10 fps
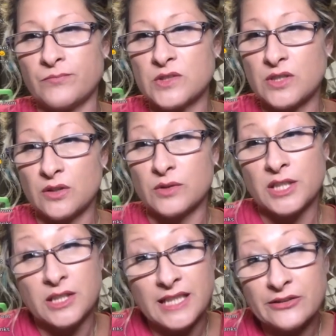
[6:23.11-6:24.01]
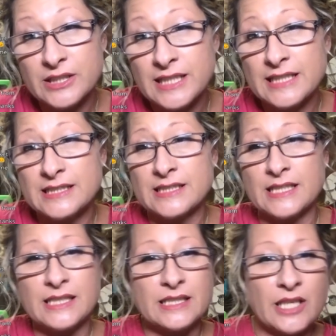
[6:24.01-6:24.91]
So it could irritate the
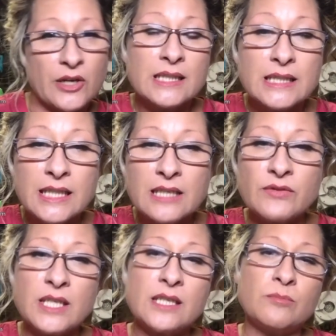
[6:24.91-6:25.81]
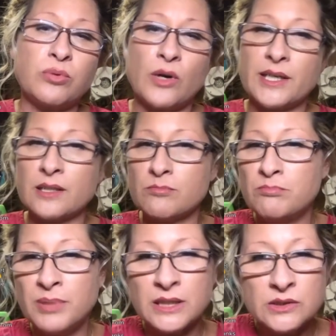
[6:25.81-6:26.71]
skin and the coat, leaving
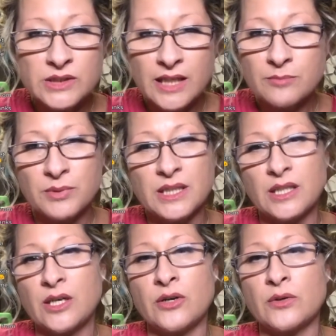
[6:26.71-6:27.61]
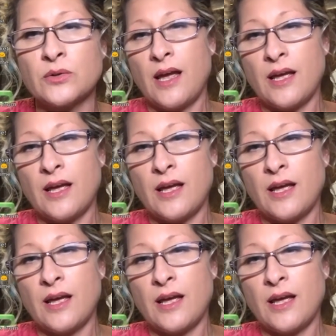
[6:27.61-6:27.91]
product buildup in the coat,